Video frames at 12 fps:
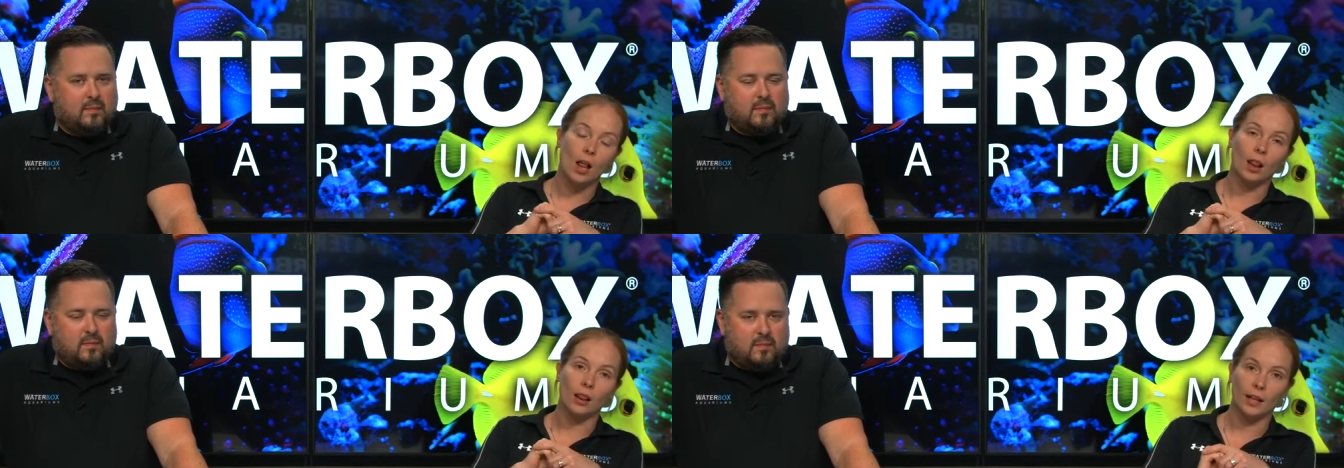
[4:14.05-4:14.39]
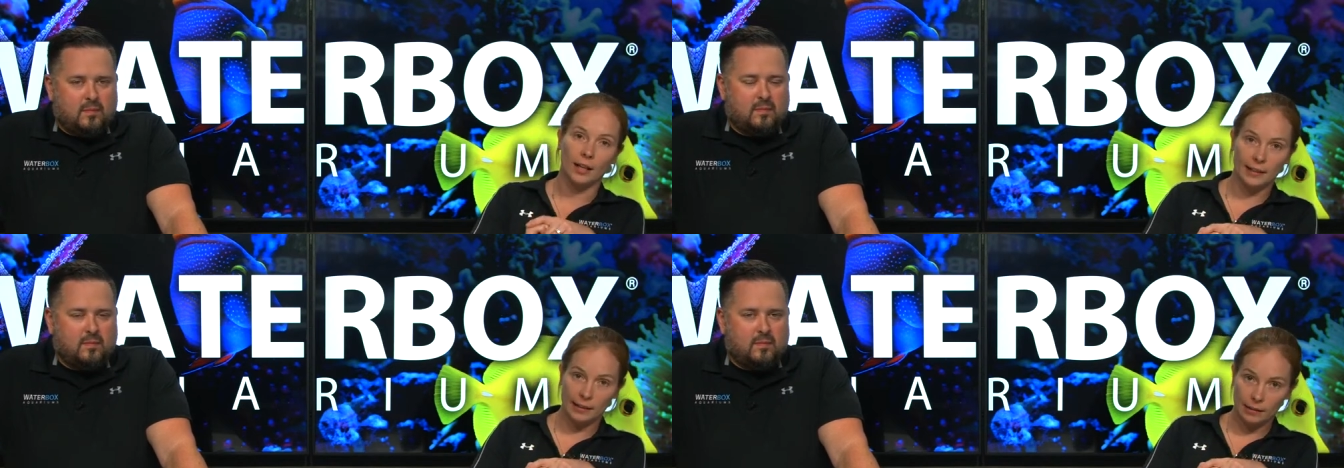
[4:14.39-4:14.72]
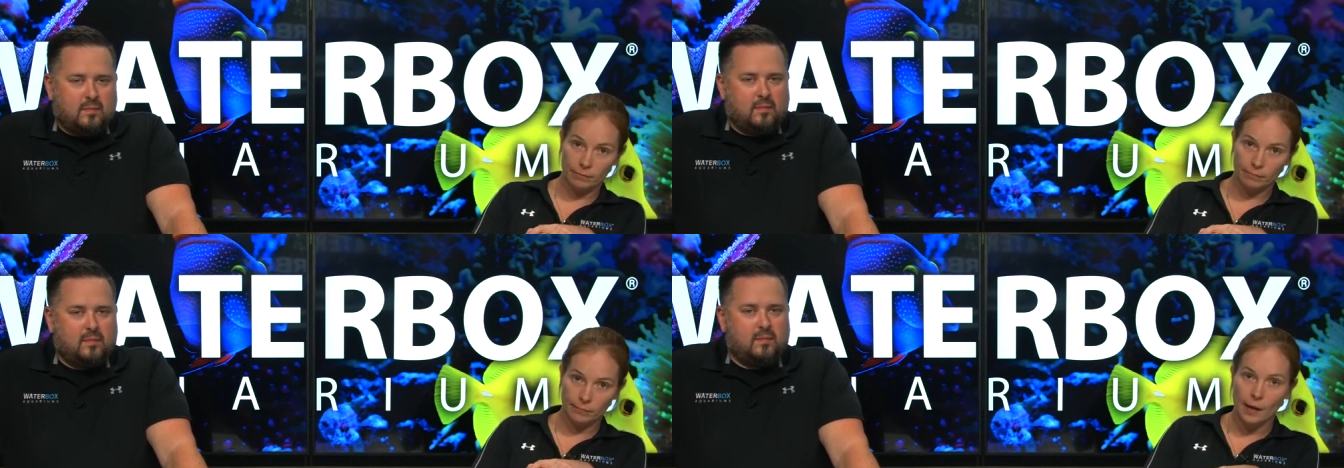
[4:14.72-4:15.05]

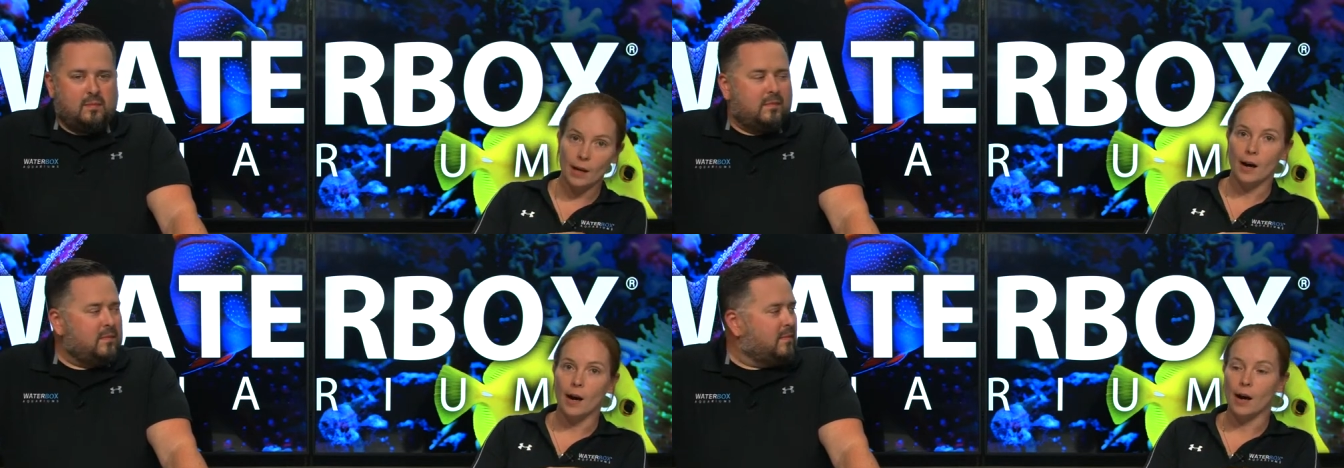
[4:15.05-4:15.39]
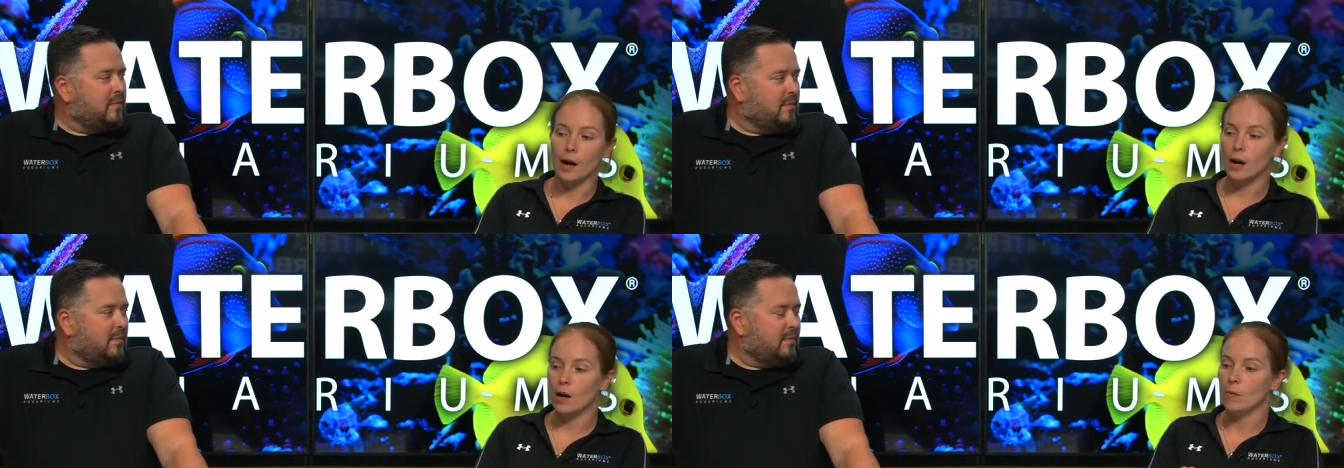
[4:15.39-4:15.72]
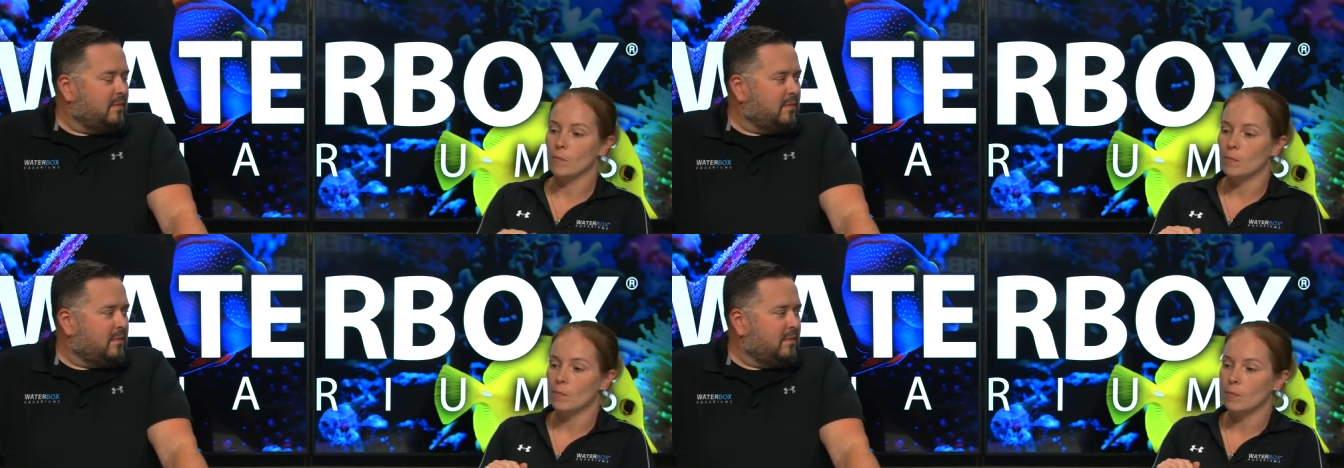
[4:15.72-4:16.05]
Speaker 1: liking.
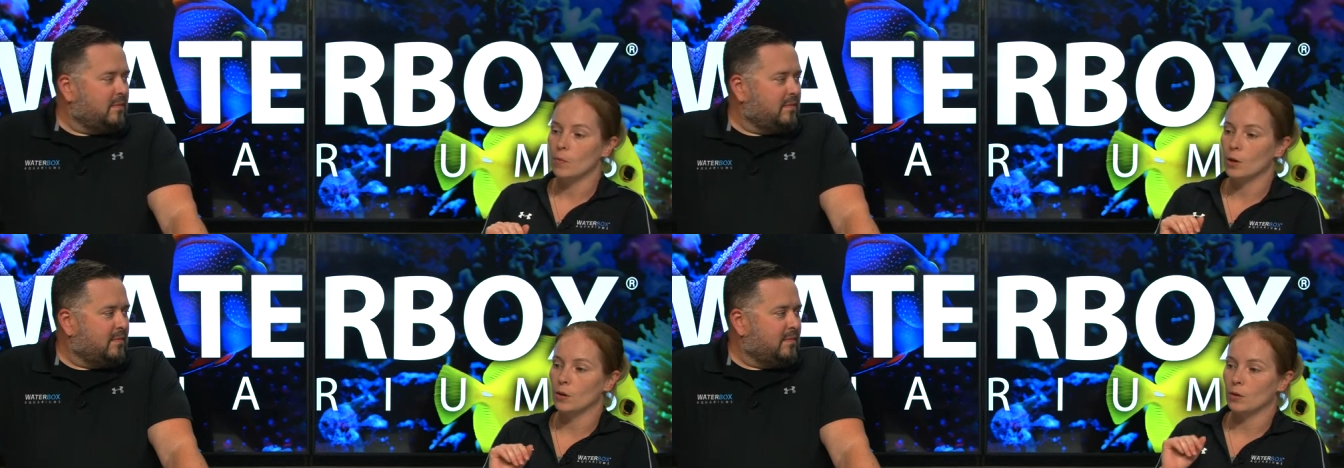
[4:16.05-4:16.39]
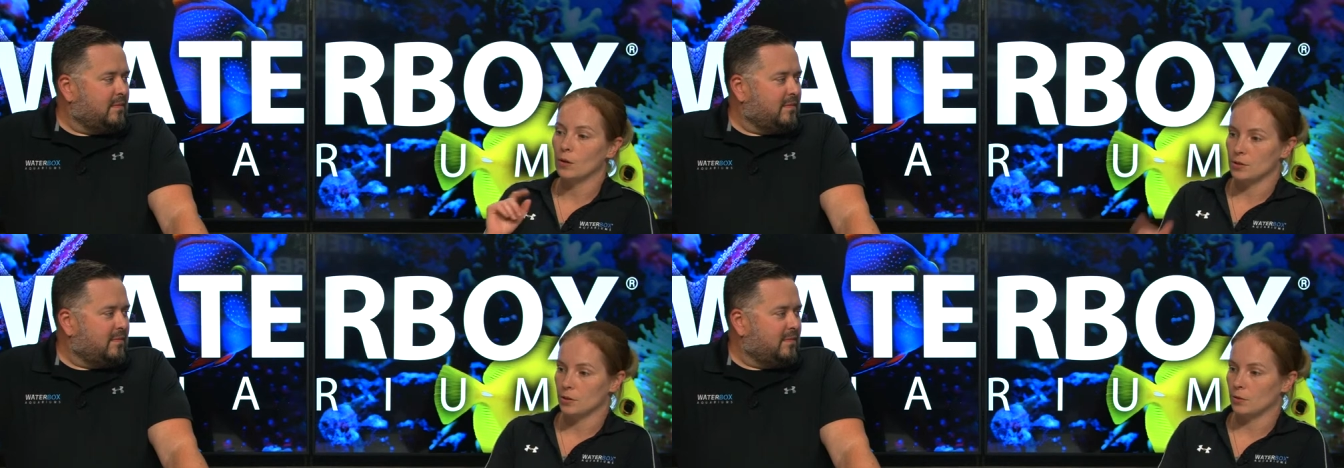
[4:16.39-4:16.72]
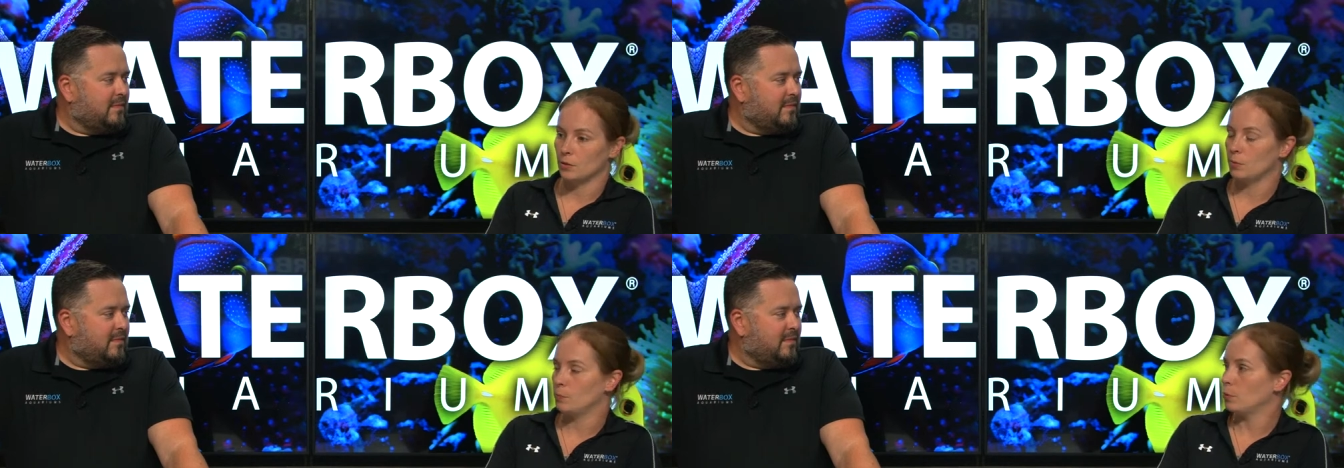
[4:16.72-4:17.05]
Um, we'll
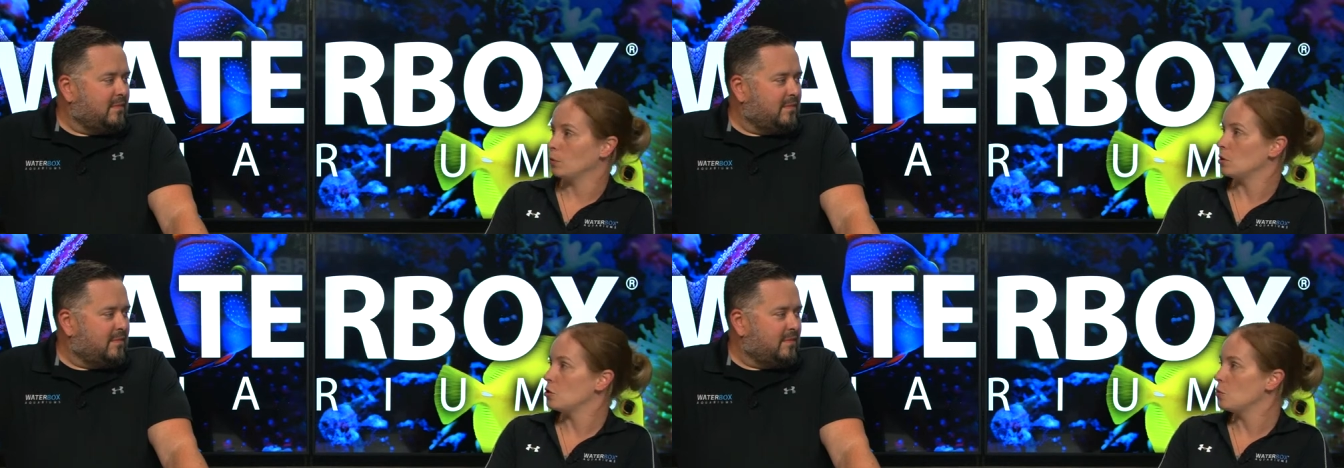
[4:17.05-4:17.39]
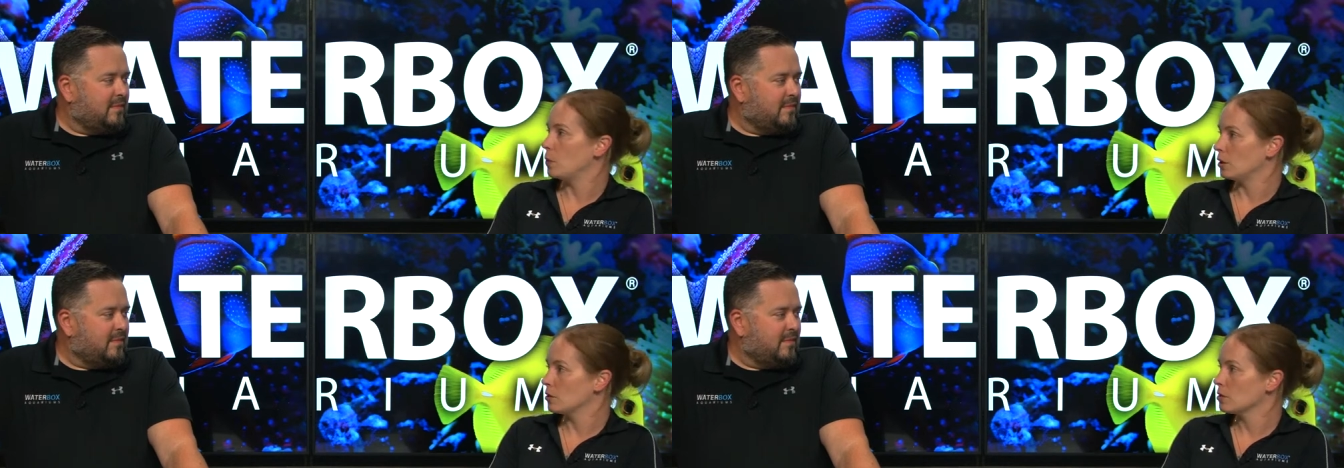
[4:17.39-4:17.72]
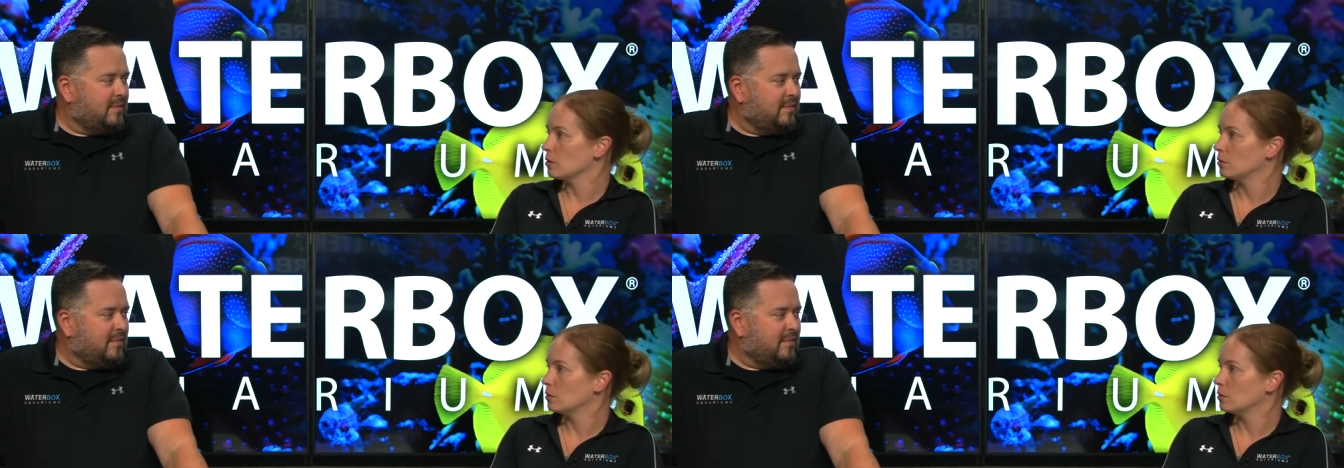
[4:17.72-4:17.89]
also pulling two winners.